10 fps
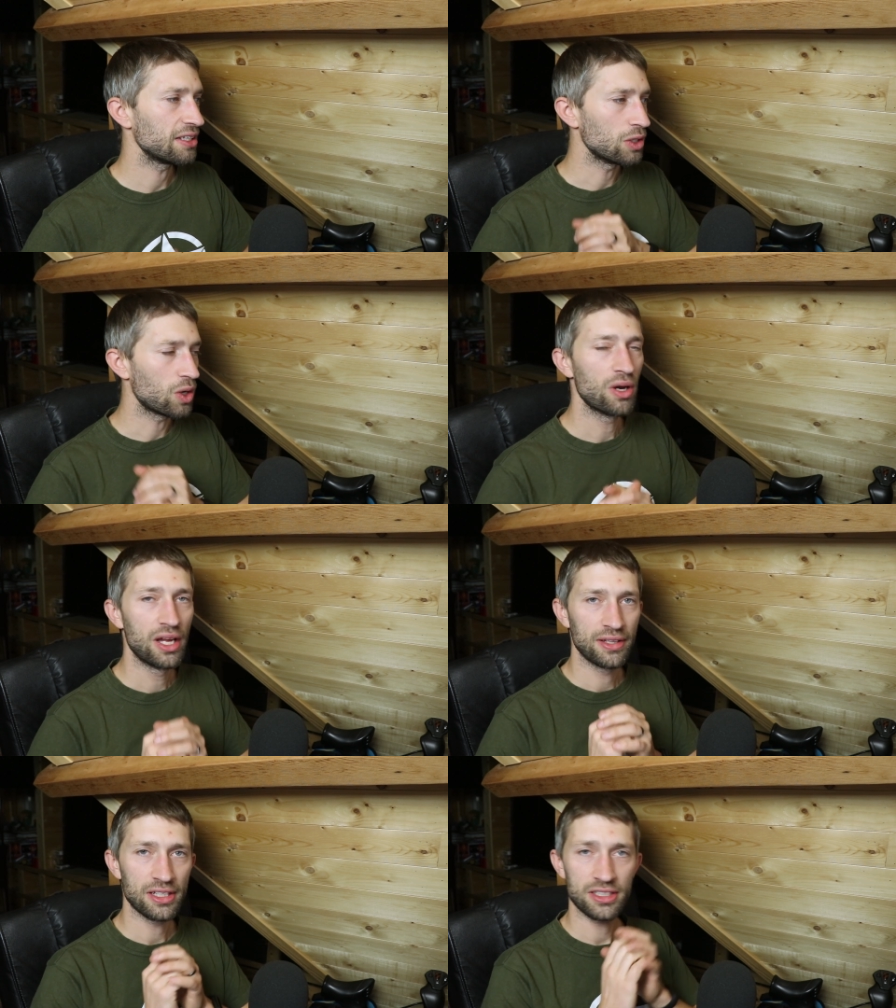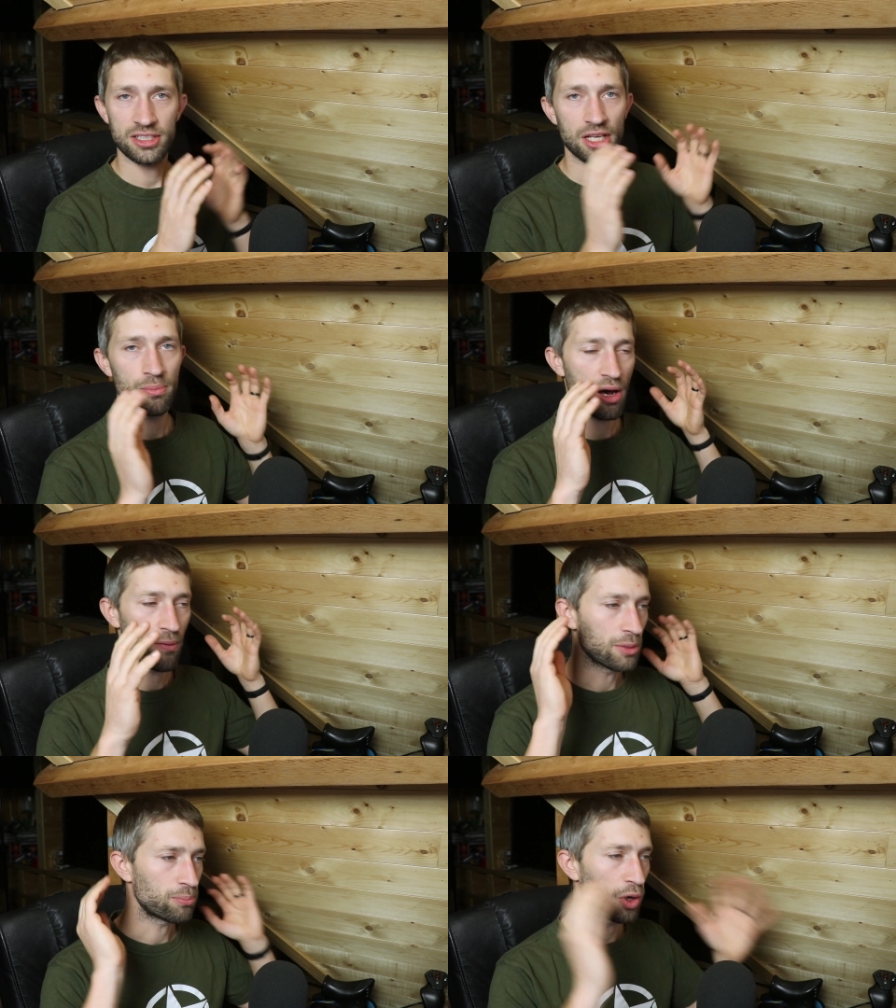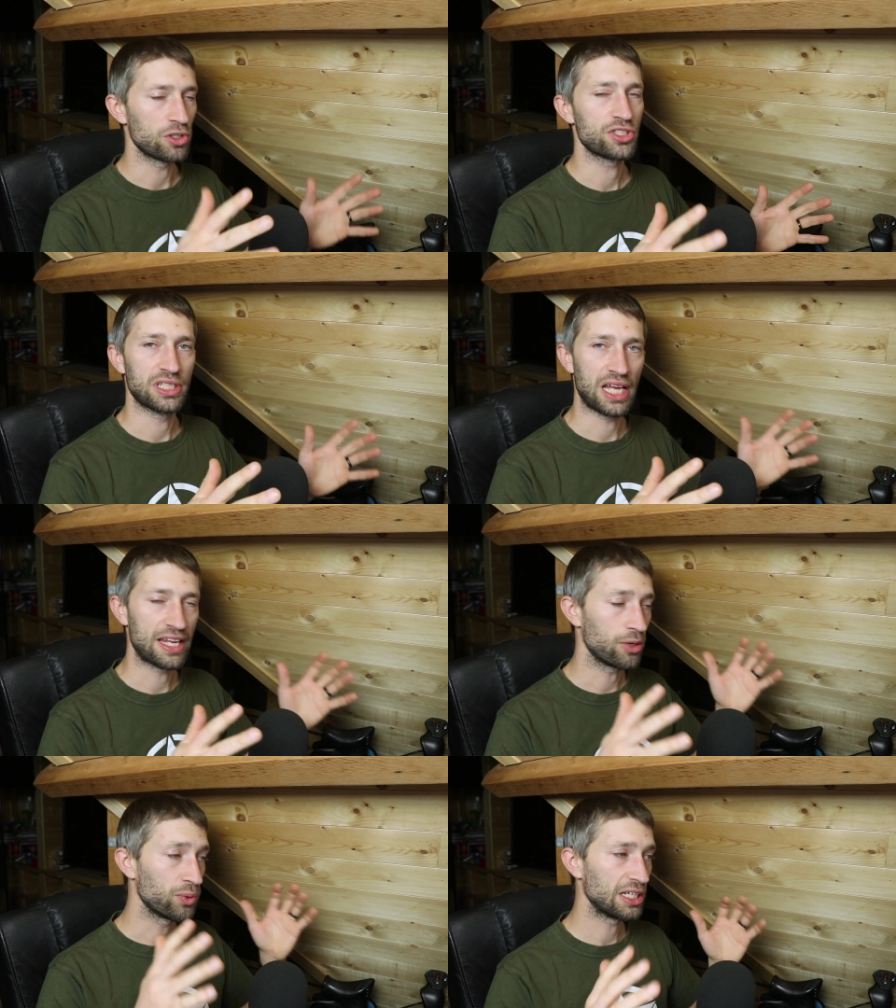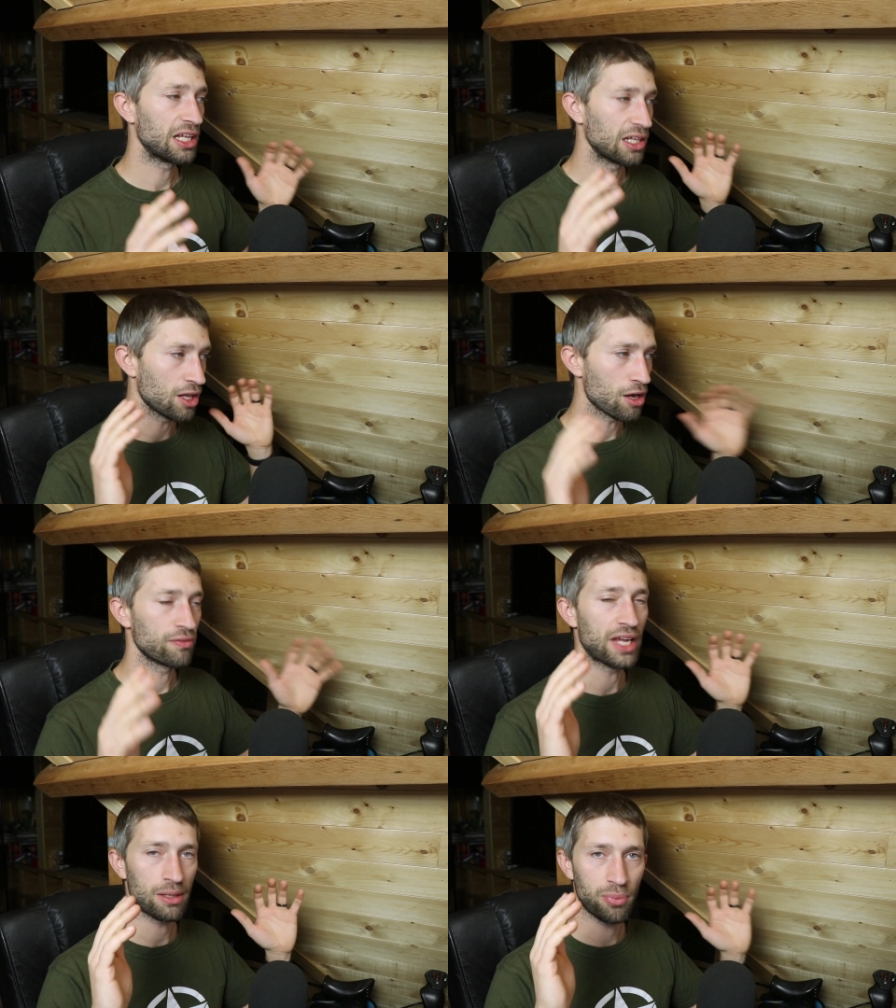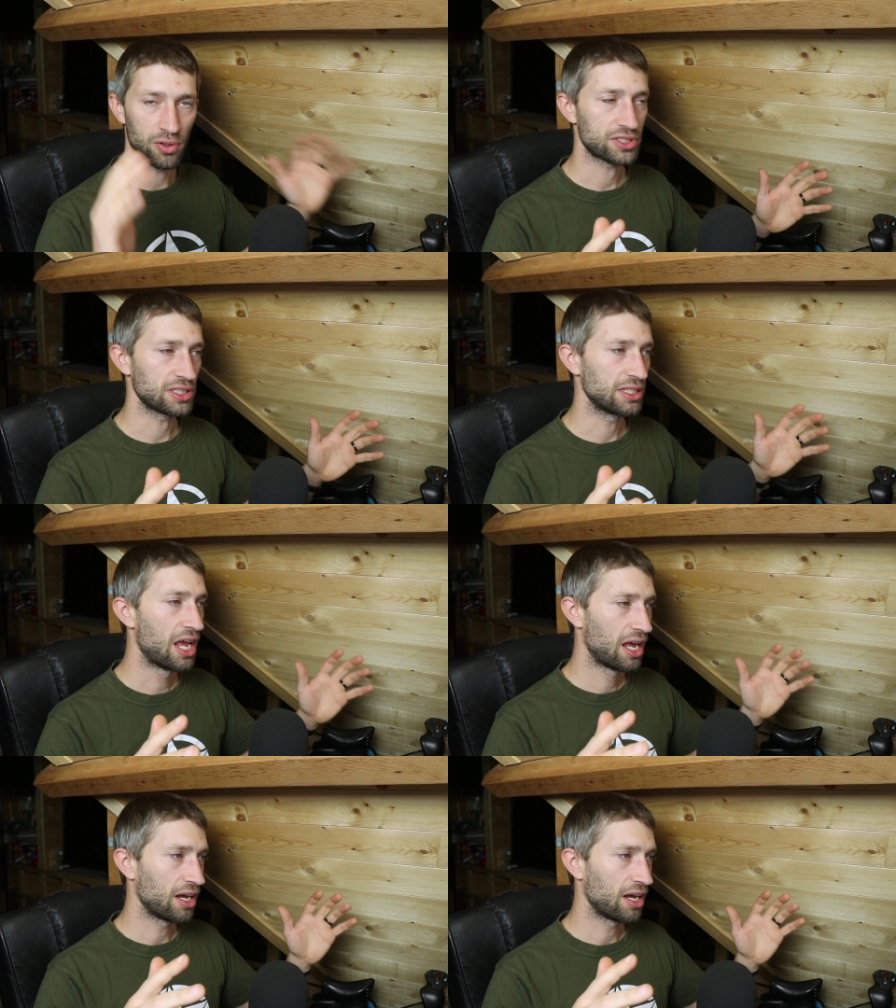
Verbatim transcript: no this is about the person and i really love that person